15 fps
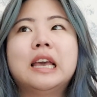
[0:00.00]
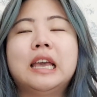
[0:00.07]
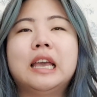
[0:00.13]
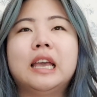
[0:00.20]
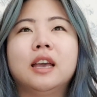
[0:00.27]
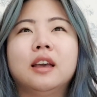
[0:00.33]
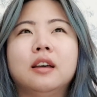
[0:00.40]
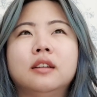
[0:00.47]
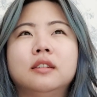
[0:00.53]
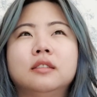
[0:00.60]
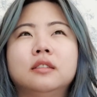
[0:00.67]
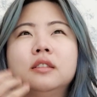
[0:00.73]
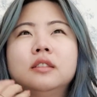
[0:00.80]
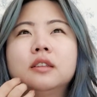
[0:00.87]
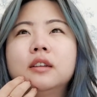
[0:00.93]

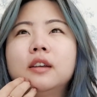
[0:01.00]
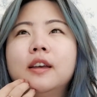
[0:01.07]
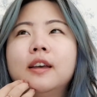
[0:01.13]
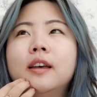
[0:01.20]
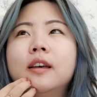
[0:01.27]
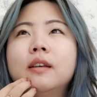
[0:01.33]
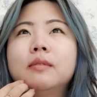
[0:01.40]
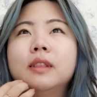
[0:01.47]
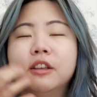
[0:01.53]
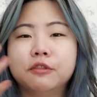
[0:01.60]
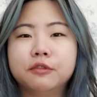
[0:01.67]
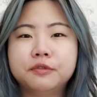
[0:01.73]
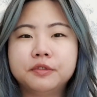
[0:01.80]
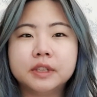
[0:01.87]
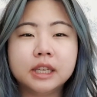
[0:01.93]
and like
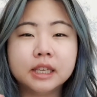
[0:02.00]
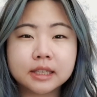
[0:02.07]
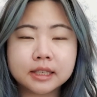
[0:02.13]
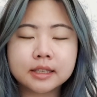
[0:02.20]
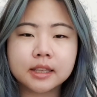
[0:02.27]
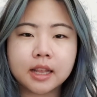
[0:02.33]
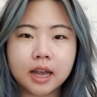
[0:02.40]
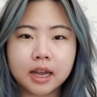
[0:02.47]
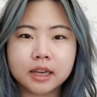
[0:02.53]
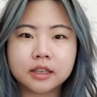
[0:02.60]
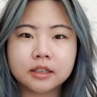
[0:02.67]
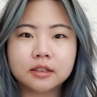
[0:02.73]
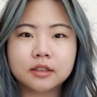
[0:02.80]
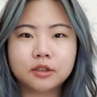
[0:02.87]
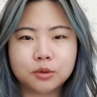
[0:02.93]
fleece
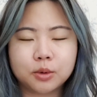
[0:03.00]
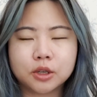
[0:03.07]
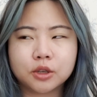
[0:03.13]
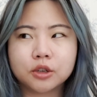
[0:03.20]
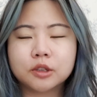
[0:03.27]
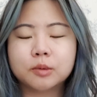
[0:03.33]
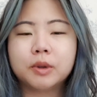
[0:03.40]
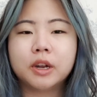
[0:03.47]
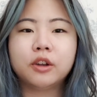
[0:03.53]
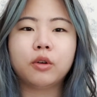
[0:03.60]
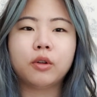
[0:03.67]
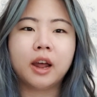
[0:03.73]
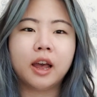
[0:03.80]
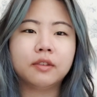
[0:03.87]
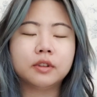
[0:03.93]
lined sweatshirts, but I don't
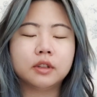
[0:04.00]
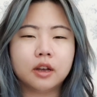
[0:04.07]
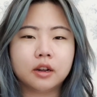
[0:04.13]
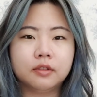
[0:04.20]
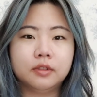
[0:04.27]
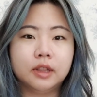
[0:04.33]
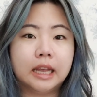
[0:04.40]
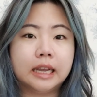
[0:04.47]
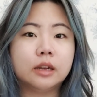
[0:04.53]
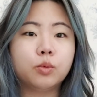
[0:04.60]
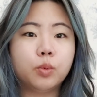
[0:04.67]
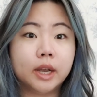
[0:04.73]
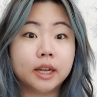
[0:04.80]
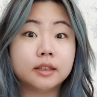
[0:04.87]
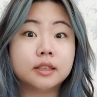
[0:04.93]
have a lot of
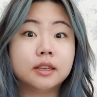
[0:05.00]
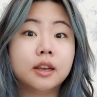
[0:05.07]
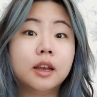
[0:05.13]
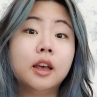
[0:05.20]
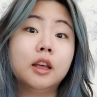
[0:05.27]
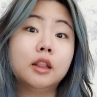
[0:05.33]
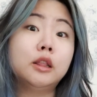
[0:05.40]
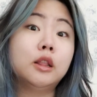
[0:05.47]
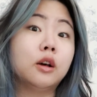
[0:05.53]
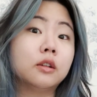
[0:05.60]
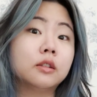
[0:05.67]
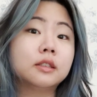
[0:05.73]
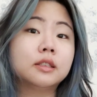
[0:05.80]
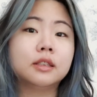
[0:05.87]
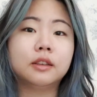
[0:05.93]
lightweight
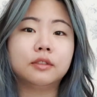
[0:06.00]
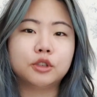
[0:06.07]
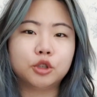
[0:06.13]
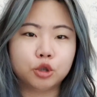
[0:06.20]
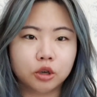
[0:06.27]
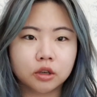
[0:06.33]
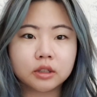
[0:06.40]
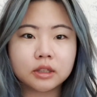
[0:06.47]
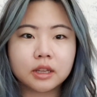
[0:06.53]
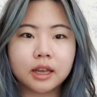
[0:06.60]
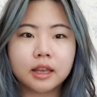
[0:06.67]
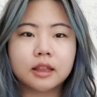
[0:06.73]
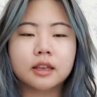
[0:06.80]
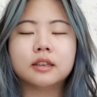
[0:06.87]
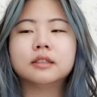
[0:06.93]
long sleeve shirts
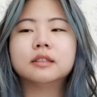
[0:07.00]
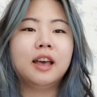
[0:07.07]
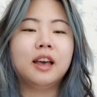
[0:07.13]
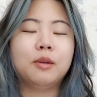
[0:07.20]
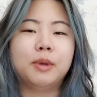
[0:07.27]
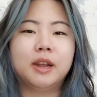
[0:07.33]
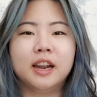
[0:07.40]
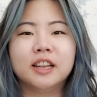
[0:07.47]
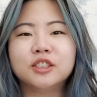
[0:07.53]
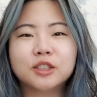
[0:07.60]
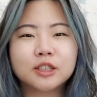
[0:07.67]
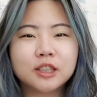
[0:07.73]
like this. And I just